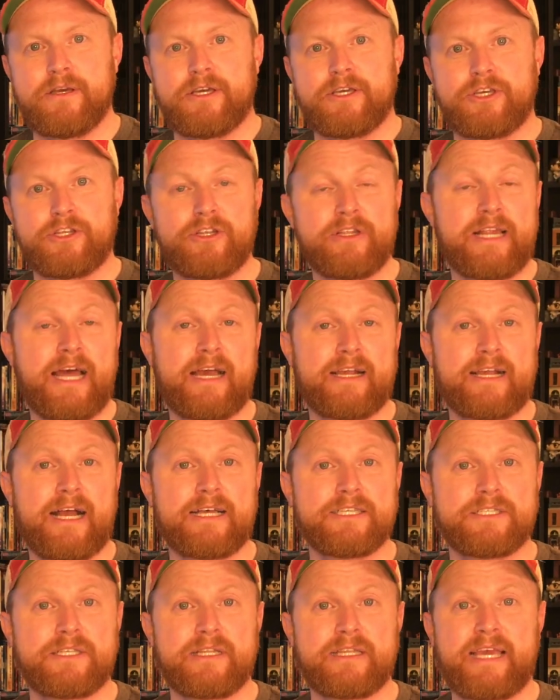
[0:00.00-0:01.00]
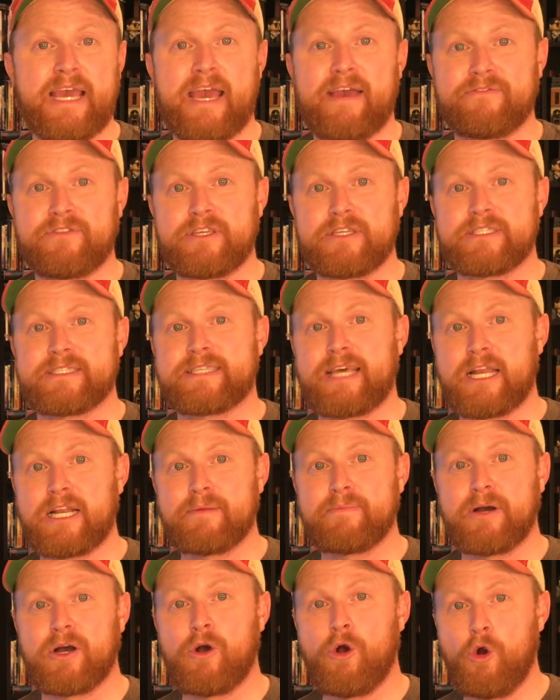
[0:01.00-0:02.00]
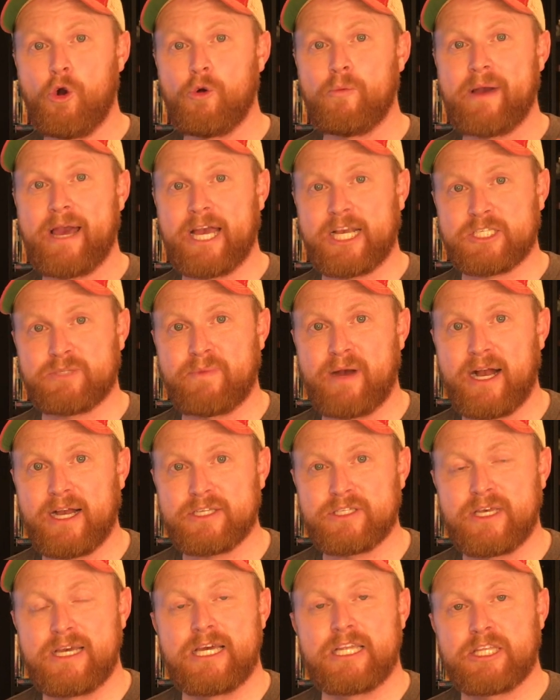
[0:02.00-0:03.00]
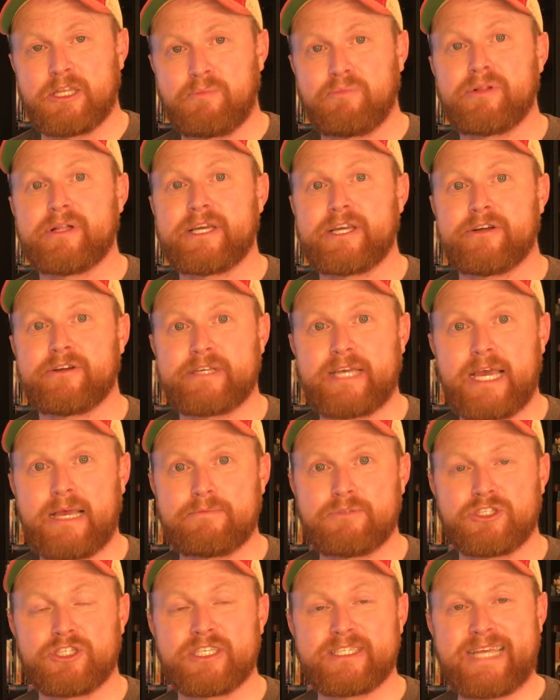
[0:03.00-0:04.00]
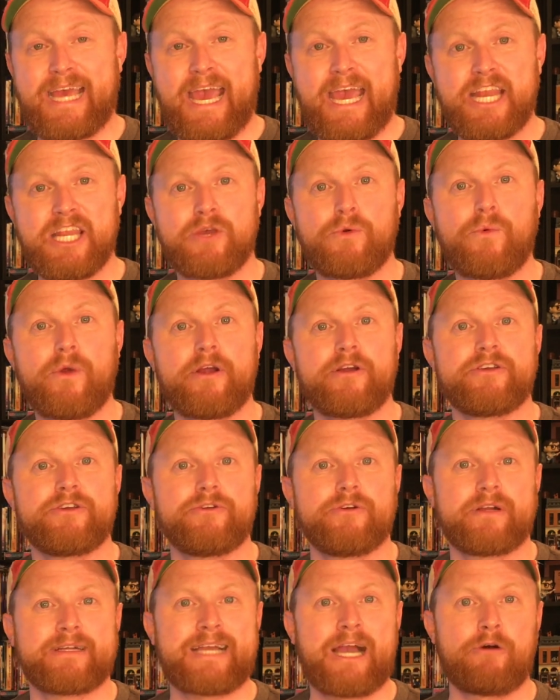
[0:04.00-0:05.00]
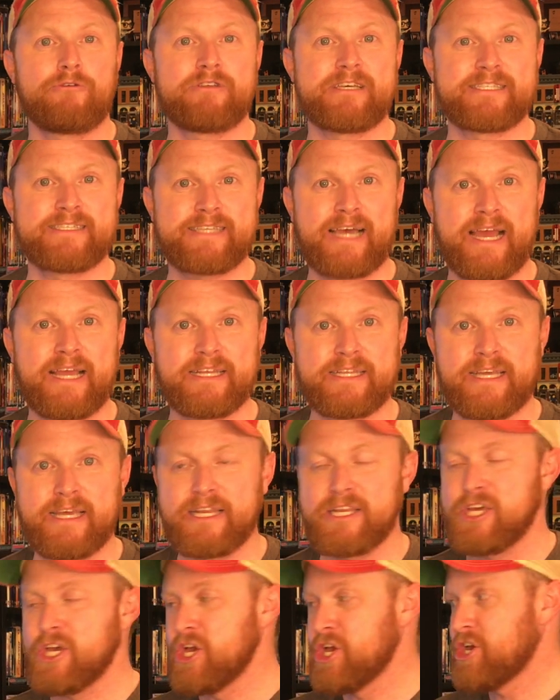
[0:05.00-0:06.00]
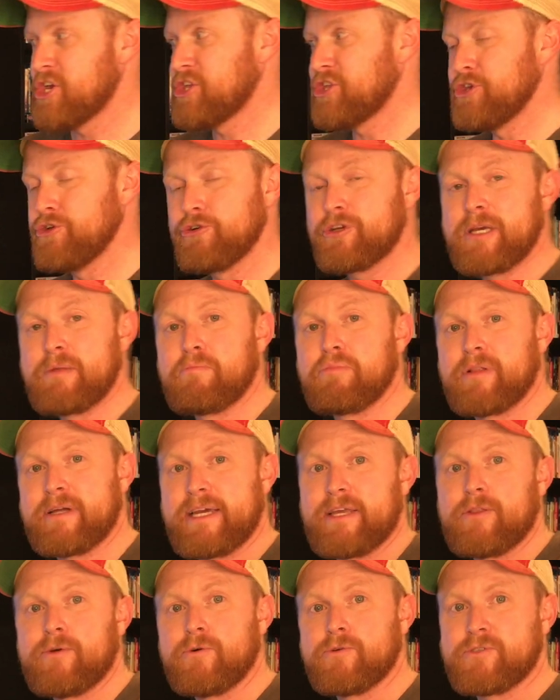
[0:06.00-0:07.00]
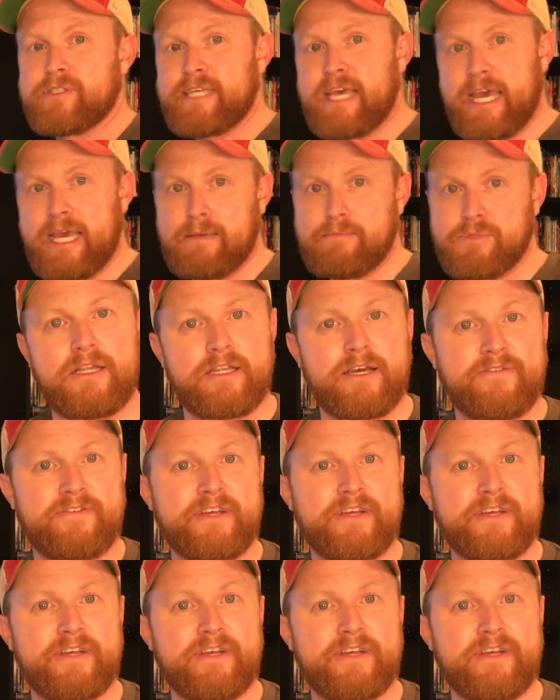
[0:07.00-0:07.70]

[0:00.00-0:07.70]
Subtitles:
You do not constantly have to set up a home Xbox to play your games. Just anywhere your account is signed in, you can play those games. Now, if you